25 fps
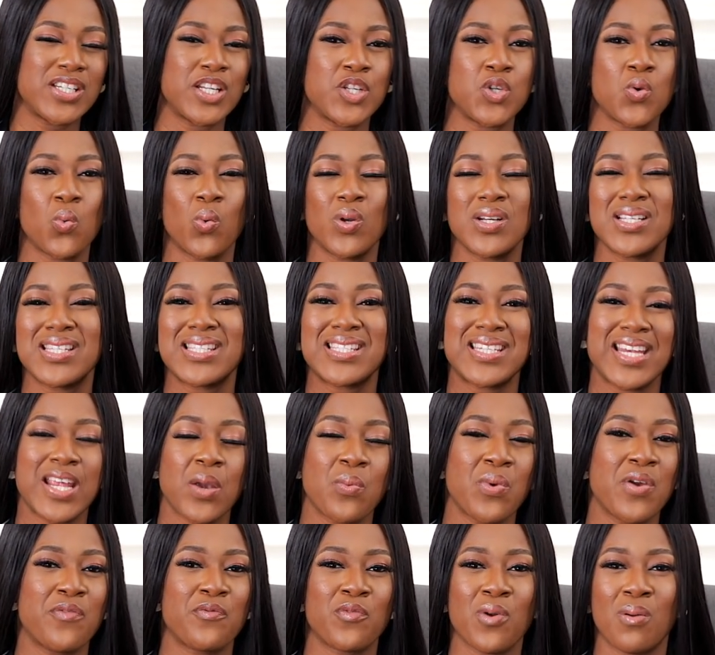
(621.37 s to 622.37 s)
then you want to stay
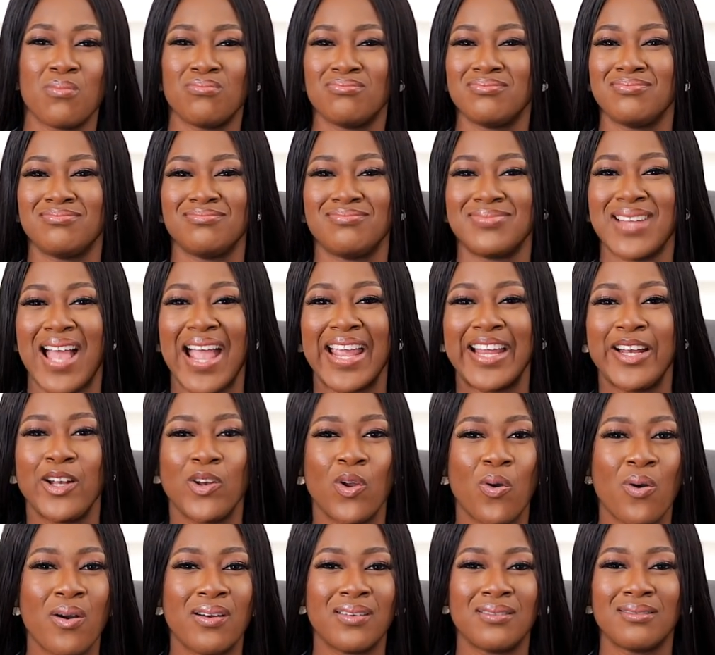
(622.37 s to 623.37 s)
away from
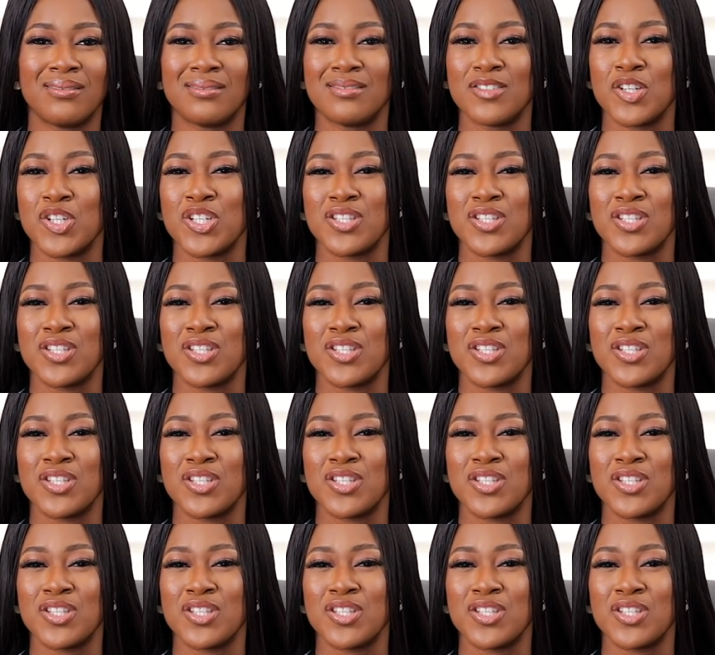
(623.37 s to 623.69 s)
nylon,